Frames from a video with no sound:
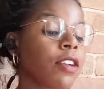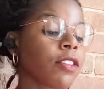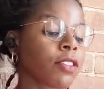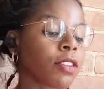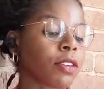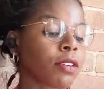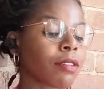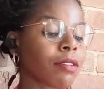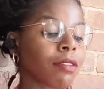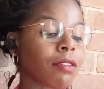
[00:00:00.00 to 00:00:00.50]

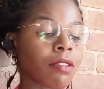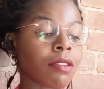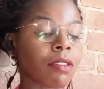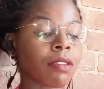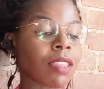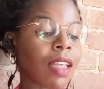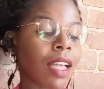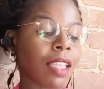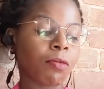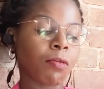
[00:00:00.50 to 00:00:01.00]
So
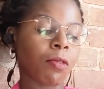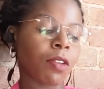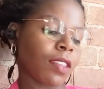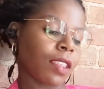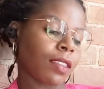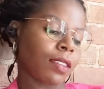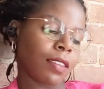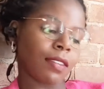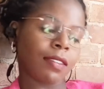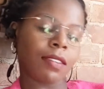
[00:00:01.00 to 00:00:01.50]
that was
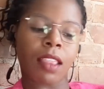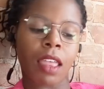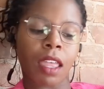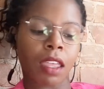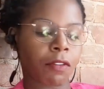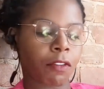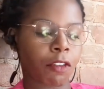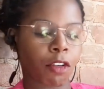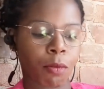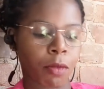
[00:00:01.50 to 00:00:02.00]
a
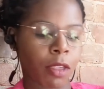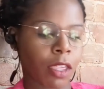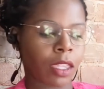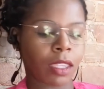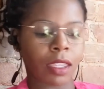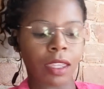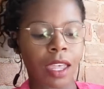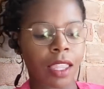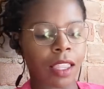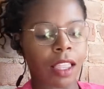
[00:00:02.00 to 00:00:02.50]
dislike for
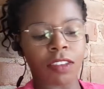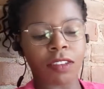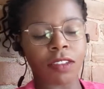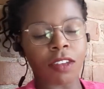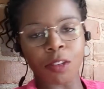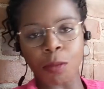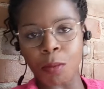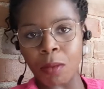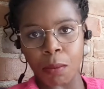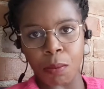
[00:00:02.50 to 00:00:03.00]
me, and it's
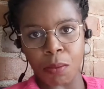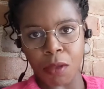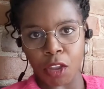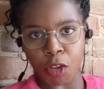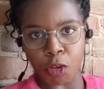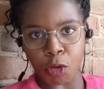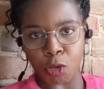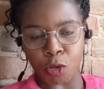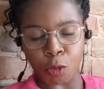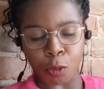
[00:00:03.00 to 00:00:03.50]
just me
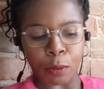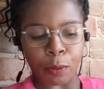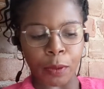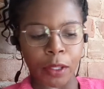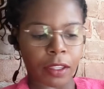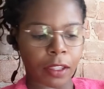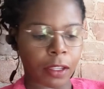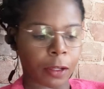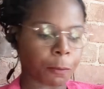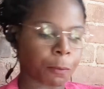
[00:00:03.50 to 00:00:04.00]
being super
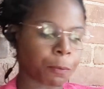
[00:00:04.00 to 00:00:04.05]
picky.